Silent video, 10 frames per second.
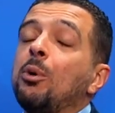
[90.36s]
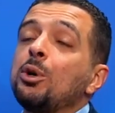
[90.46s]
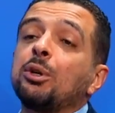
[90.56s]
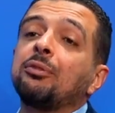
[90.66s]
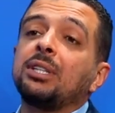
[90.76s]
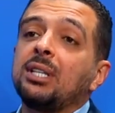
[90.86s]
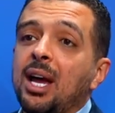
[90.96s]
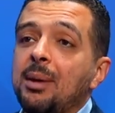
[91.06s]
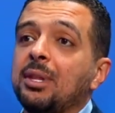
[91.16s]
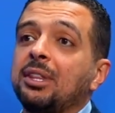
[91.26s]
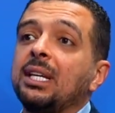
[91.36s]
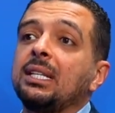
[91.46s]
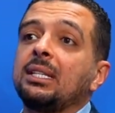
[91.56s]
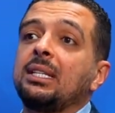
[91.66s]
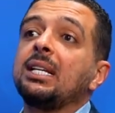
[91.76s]
Most of the time, the
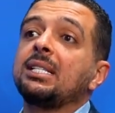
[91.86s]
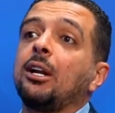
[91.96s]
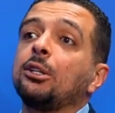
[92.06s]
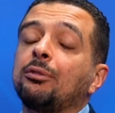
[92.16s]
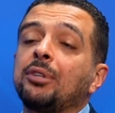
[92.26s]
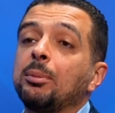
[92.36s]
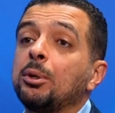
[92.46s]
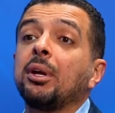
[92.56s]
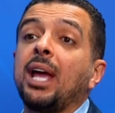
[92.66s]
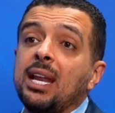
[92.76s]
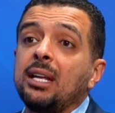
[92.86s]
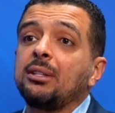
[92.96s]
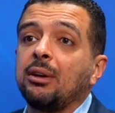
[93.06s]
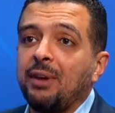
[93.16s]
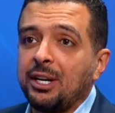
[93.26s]
thing that takes a lot of time during any
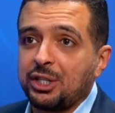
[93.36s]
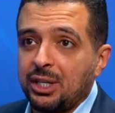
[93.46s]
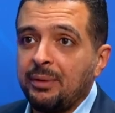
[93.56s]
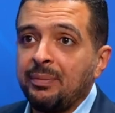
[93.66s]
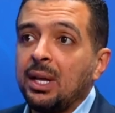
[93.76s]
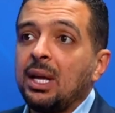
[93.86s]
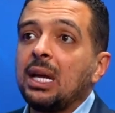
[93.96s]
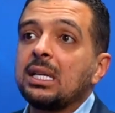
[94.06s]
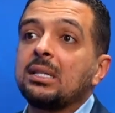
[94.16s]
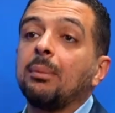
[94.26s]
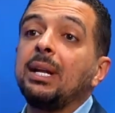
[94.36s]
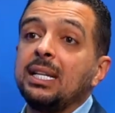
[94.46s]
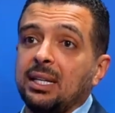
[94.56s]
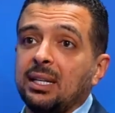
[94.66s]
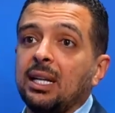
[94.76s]
intervention is the
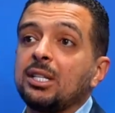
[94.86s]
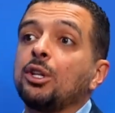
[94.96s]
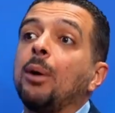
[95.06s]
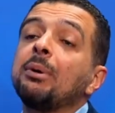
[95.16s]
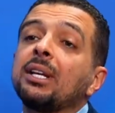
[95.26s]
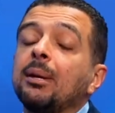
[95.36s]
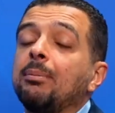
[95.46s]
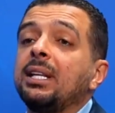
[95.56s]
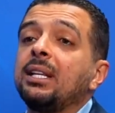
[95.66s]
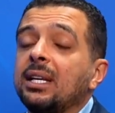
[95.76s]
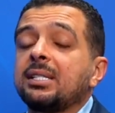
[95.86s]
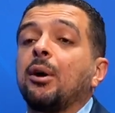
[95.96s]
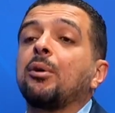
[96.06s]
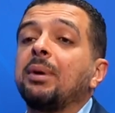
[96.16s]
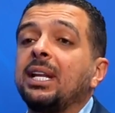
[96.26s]
bleeding, and stopping the bleeding is
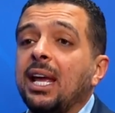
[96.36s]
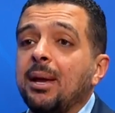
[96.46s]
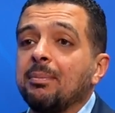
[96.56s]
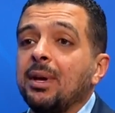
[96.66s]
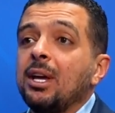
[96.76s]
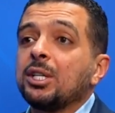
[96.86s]
our main aim.